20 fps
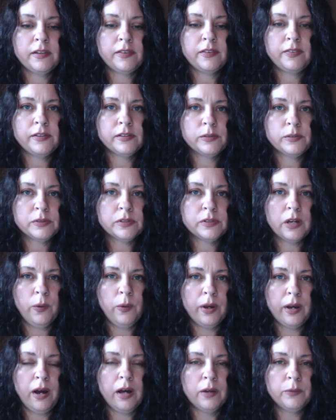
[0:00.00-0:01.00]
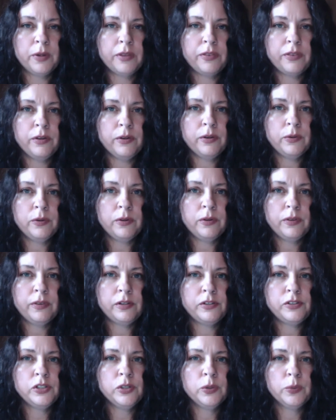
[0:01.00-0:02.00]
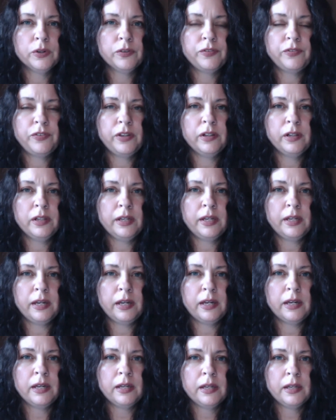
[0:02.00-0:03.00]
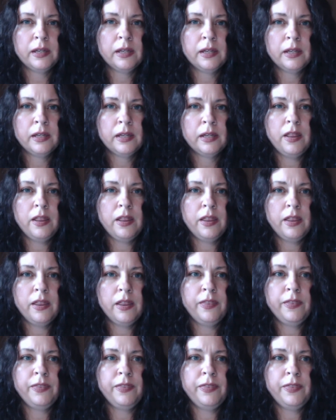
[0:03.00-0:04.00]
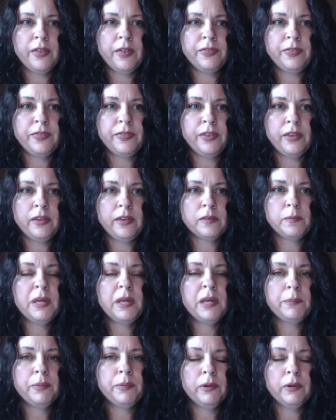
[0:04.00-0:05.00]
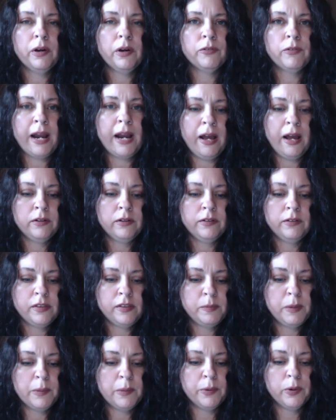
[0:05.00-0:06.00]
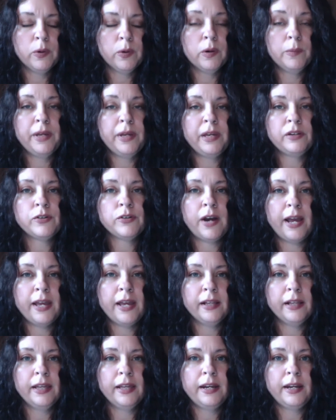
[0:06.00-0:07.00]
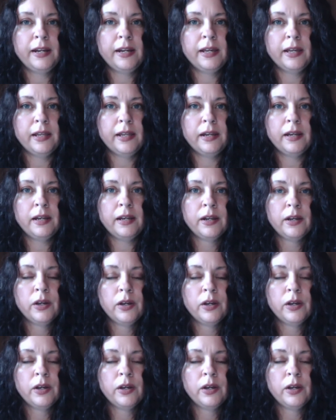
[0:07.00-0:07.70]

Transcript: that this was going on with you, that you were feeling that these people around, these people who were being triangulated in,